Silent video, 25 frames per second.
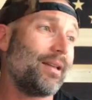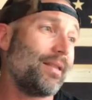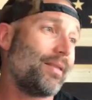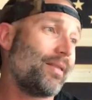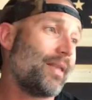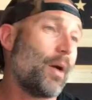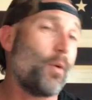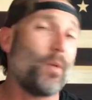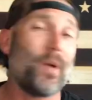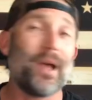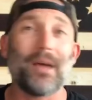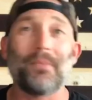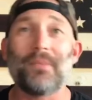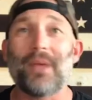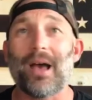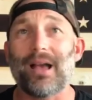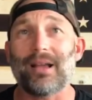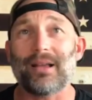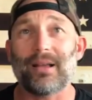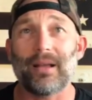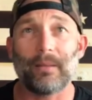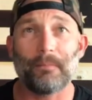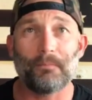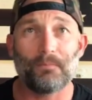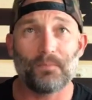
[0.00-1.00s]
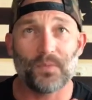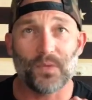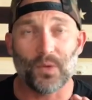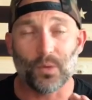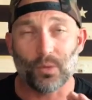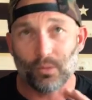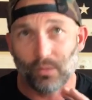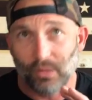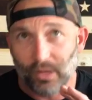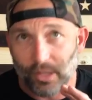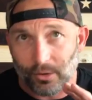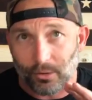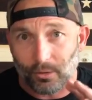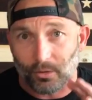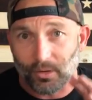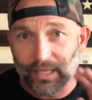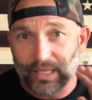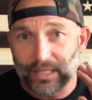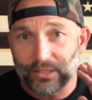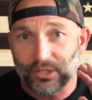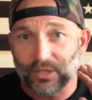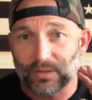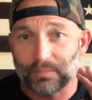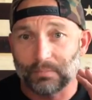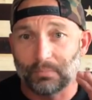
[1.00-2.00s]
That way I'm not
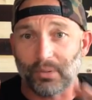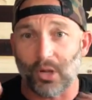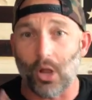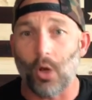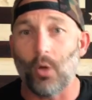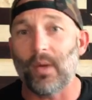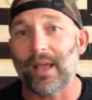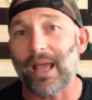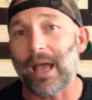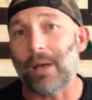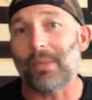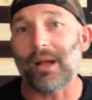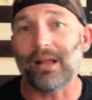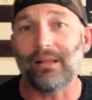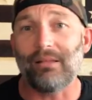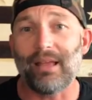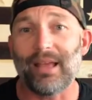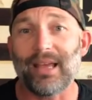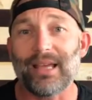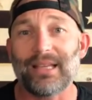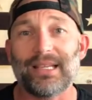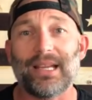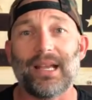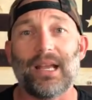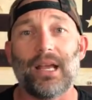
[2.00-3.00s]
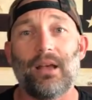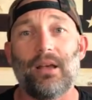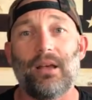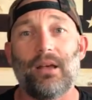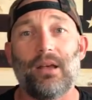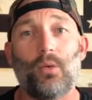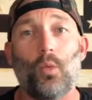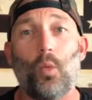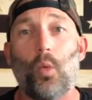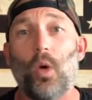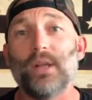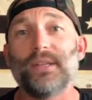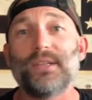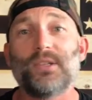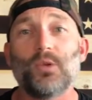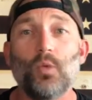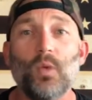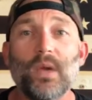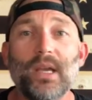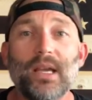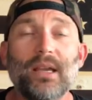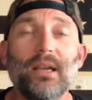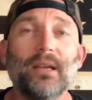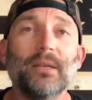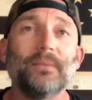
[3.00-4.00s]
literally just blowing out my legs once a
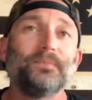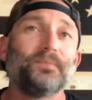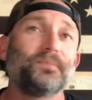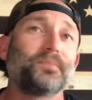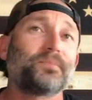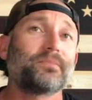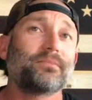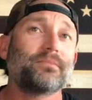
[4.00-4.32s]
week.